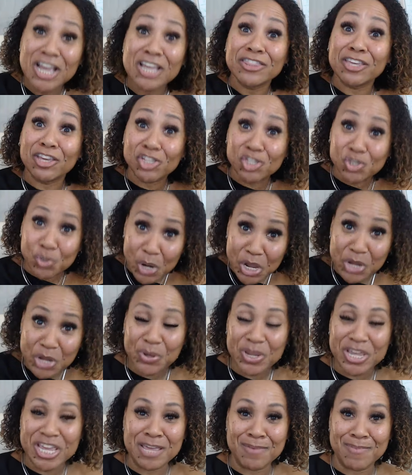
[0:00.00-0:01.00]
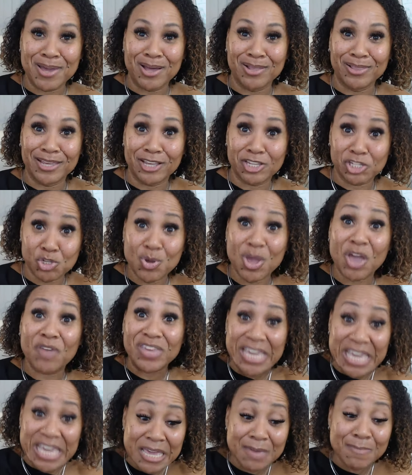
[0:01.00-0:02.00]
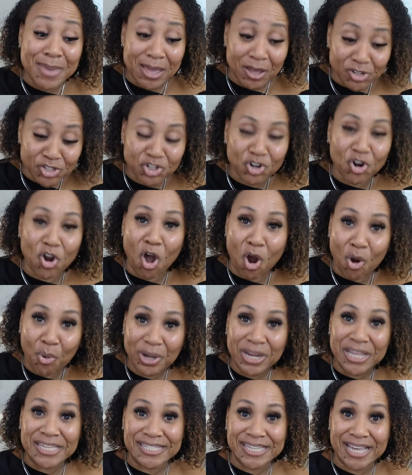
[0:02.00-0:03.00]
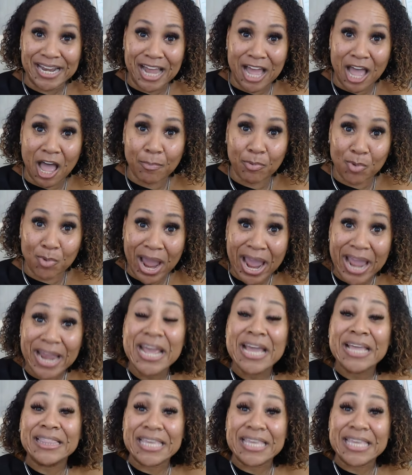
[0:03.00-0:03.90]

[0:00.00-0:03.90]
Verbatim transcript: They join your email list. You have emails that are already set up, right?